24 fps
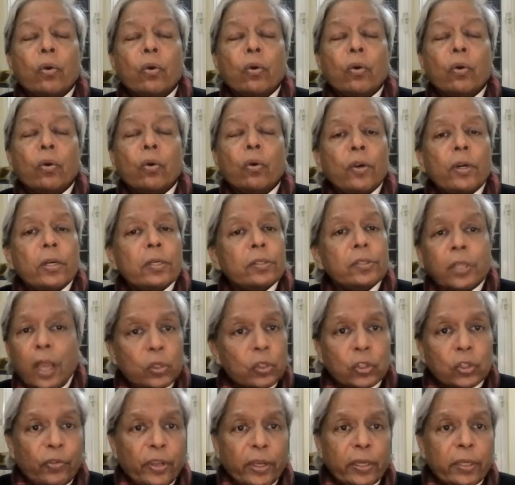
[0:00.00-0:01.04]
For
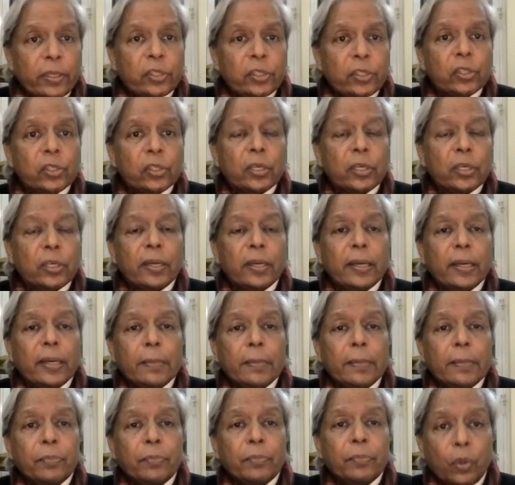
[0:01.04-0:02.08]
thousands of years,
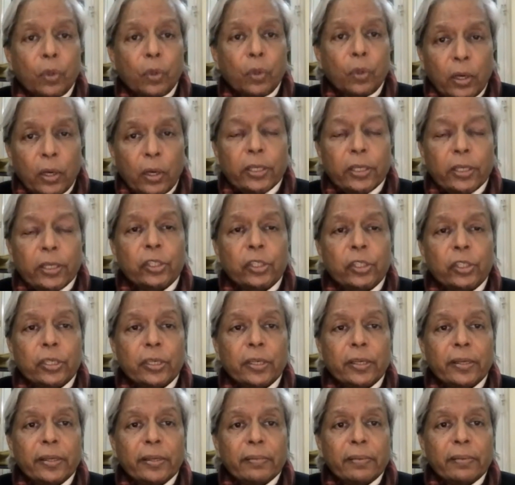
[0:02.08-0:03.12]
knowledge
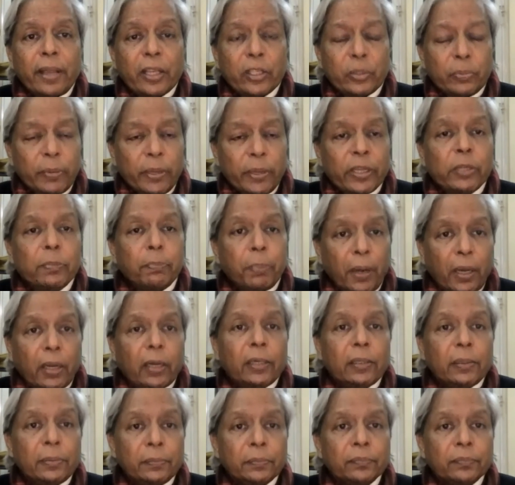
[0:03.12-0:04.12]
has meant power.